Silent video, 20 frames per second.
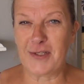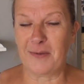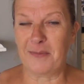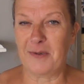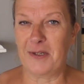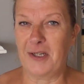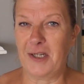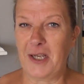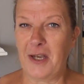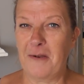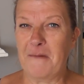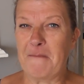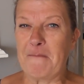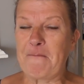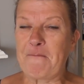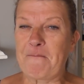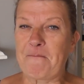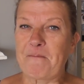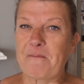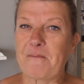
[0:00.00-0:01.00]
So I'm going to go
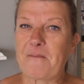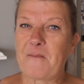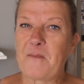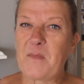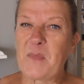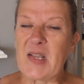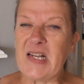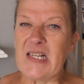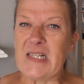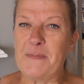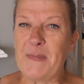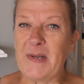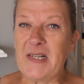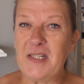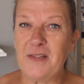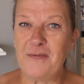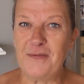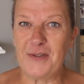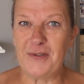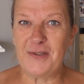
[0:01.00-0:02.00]
and
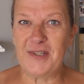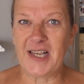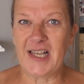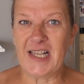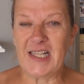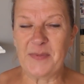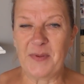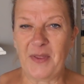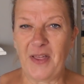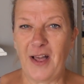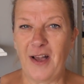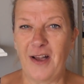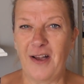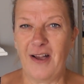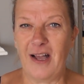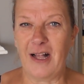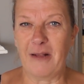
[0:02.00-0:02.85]
spend a few days with her,